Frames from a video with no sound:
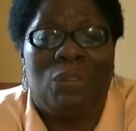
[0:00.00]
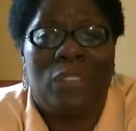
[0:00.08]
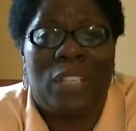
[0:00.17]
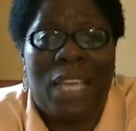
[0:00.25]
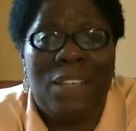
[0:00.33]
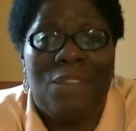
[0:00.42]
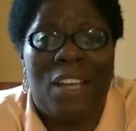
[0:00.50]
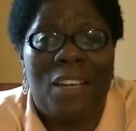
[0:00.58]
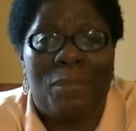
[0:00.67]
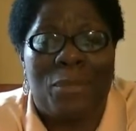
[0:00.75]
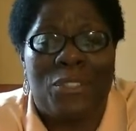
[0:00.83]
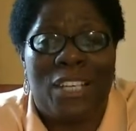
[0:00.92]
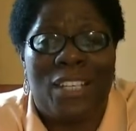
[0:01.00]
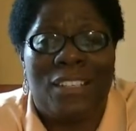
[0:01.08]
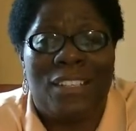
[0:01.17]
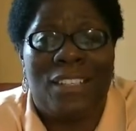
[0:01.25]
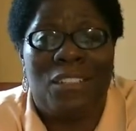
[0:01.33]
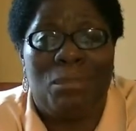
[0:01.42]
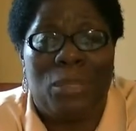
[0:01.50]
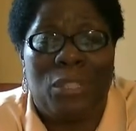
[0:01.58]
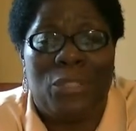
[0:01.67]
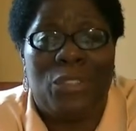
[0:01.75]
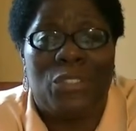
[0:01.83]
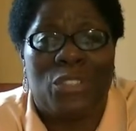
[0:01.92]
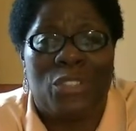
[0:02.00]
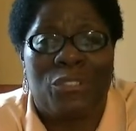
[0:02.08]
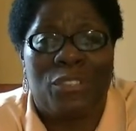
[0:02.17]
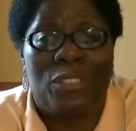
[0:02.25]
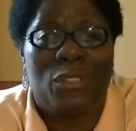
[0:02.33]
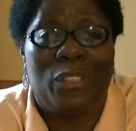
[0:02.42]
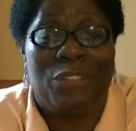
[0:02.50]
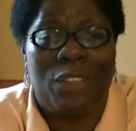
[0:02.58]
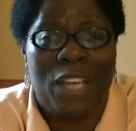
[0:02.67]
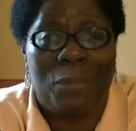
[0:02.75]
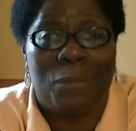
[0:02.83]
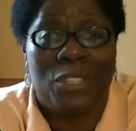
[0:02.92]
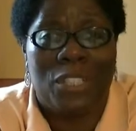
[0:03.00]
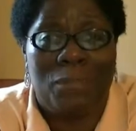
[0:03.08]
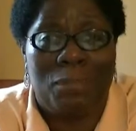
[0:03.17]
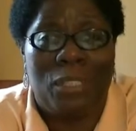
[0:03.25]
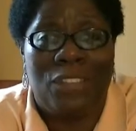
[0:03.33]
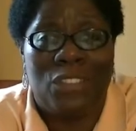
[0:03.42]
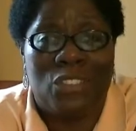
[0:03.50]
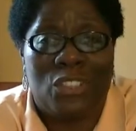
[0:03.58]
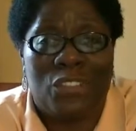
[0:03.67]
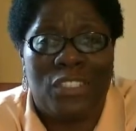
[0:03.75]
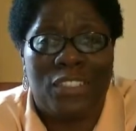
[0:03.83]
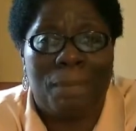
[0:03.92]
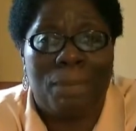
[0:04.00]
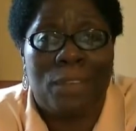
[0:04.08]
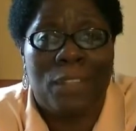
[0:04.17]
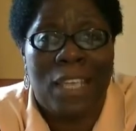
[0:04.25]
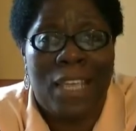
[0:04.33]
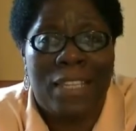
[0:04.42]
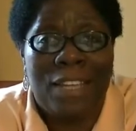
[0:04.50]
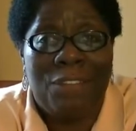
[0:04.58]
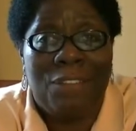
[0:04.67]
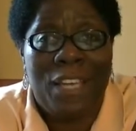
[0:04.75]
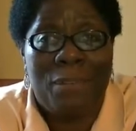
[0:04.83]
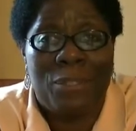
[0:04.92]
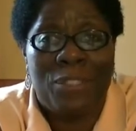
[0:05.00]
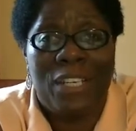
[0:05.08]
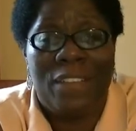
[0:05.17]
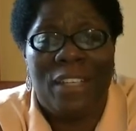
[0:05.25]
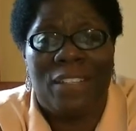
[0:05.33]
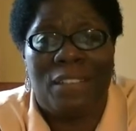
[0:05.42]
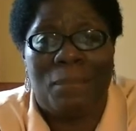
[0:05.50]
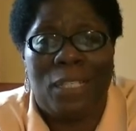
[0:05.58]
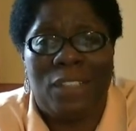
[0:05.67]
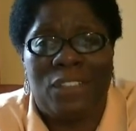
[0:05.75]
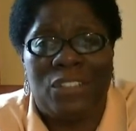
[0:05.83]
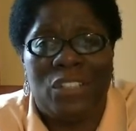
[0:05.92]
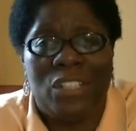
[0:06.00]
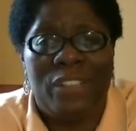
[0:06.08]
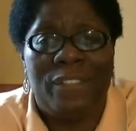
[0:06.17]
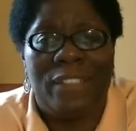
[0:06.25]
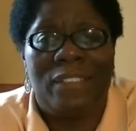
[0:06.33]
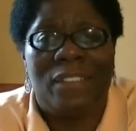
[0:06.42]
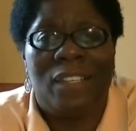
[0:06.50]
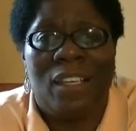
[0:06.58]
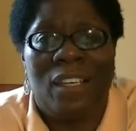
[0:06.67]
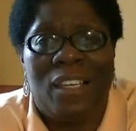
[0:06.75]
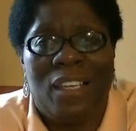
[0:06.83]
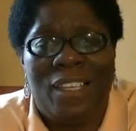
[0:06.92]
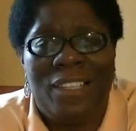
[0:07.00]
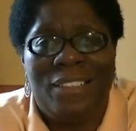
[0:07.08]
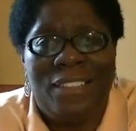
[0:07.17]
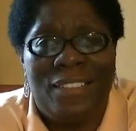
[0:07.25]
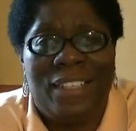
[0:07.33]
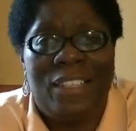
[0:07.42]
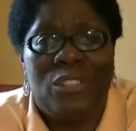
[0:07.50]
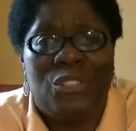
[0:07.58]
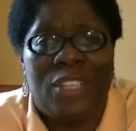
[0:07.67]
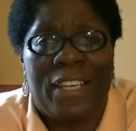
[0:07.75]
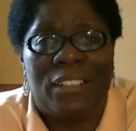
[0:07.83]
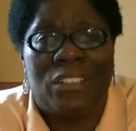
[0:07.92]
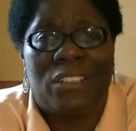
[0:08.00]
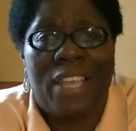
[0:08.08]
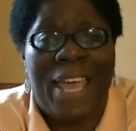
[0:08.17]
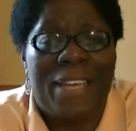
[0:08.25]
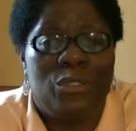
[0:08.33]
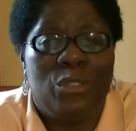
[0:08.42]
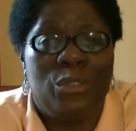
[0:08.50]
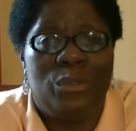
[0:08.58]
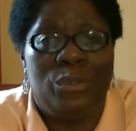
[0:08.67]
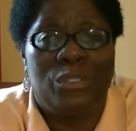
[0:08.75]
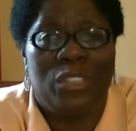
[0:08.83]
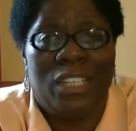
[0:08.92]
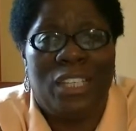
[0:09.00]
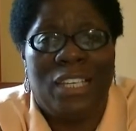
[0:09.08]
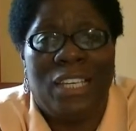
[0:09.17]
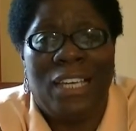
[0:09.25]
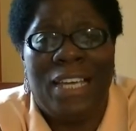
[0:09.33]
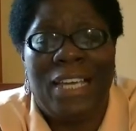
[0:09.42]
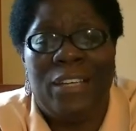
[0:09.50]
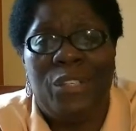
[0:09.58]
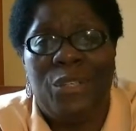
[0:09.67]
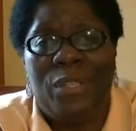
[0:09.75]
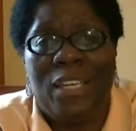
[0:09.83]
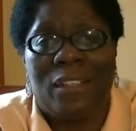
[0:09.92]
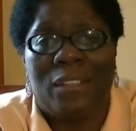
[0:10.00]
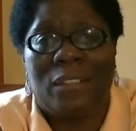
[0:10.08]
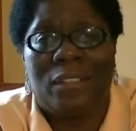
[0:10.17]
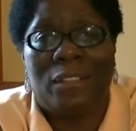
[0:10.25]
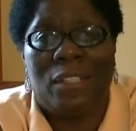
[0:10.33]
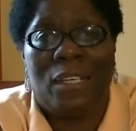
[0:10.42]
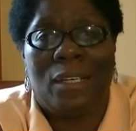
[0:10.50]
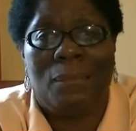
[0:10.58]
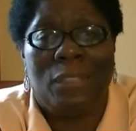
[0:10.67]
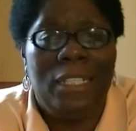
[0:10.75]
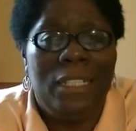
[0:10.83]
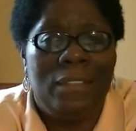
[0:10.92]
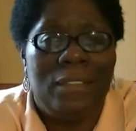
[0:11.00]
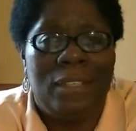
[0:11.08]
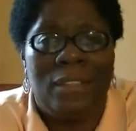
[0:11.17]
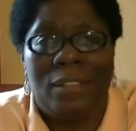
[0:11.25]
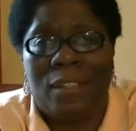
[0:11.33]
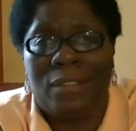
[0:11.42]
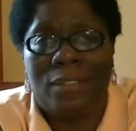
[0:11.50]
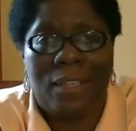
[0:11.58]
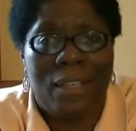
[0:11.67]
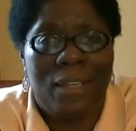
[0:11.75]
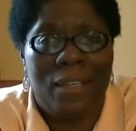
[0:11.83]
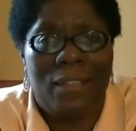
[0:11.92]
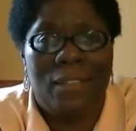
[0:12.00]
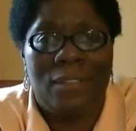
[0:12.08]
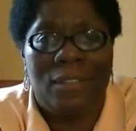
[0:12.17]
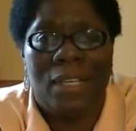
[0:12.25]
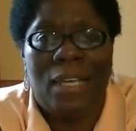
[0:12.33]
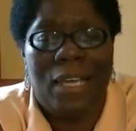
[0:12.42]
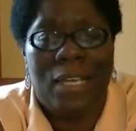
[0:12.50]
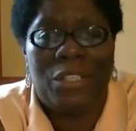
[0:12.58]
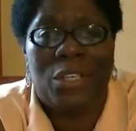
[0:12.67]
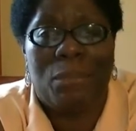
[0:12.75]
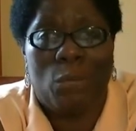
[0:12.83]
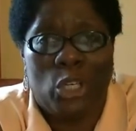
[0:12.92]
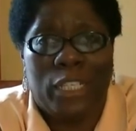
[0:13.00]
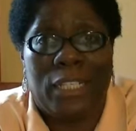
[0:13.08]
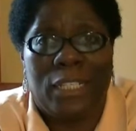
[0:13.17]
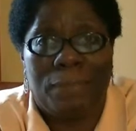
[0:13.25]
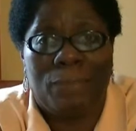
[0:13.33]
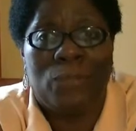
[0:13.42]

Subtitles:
95% is below the surface, only 5% above the surface. And that 5% that is above the surface is the skill set, the how-tos. How do you get leads? How do you get sales? How do you market?